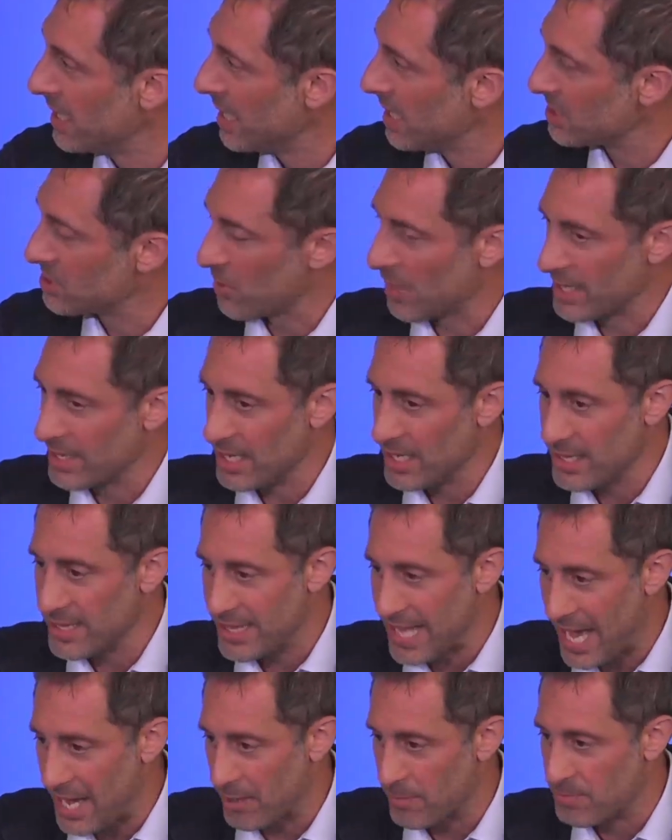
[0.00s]
And so I think
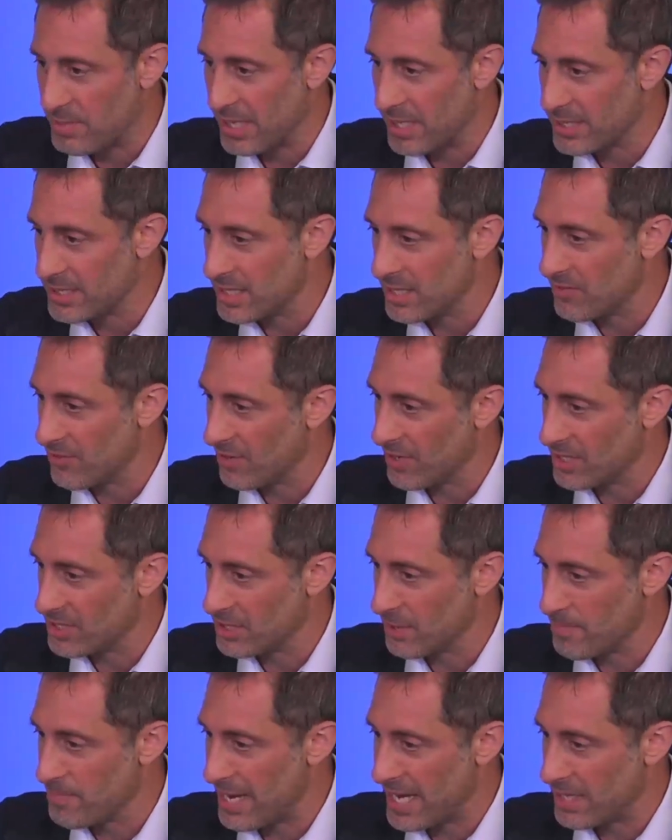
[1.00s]
that ability for us
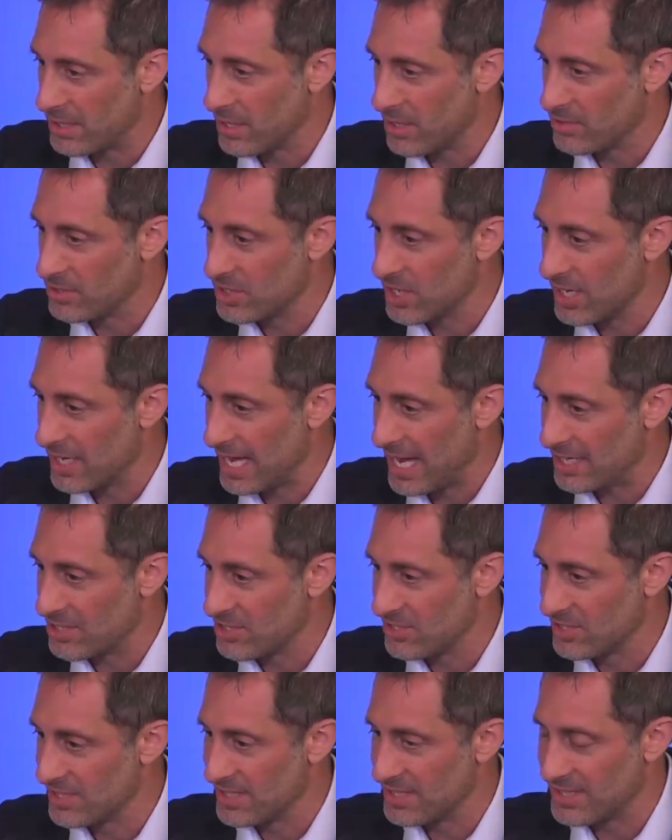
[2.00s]
to make those
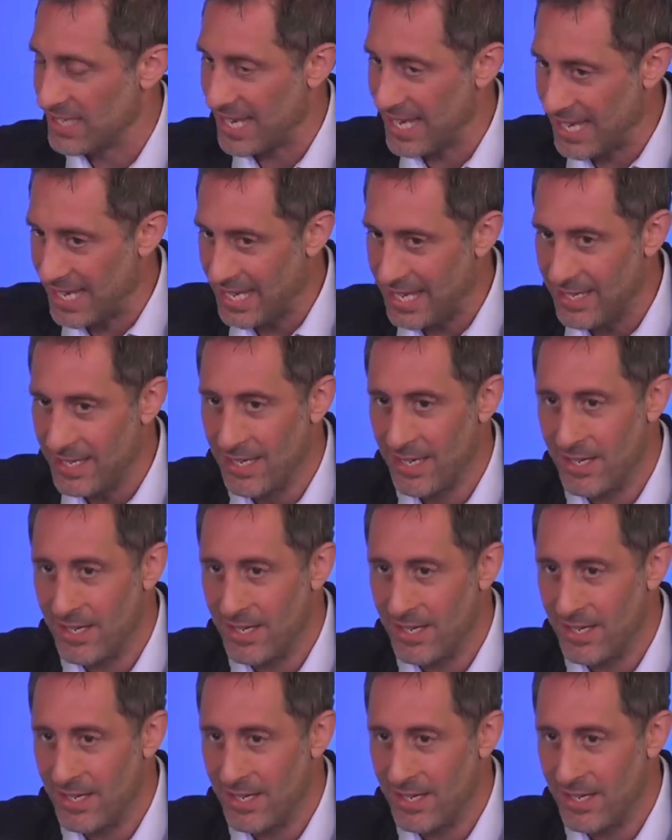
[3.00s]
connections is key.